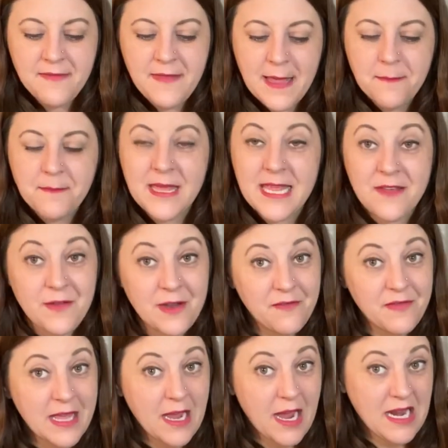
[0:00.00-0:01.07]
and they, even
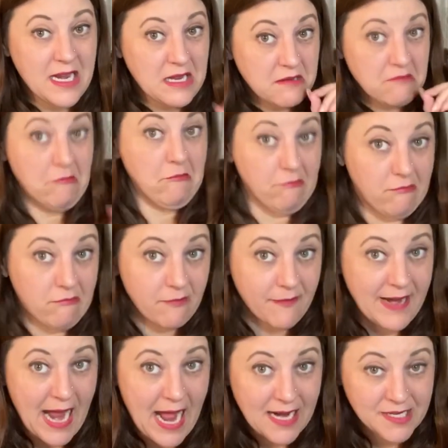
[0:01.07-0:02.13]
if they kind
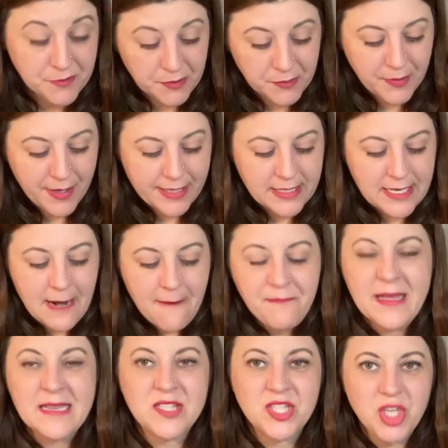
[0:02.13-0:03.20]
of react real
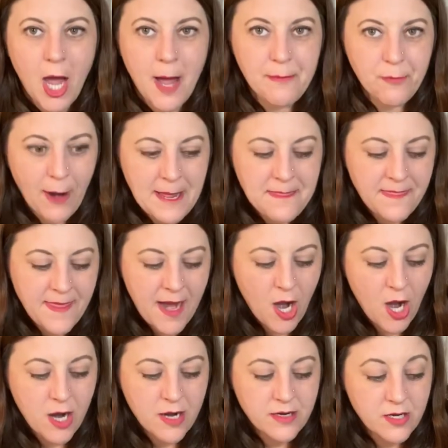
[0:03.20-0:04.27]
quick, they stop right
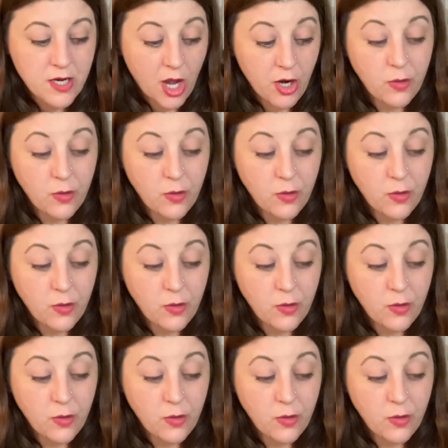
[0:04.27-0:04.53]
there.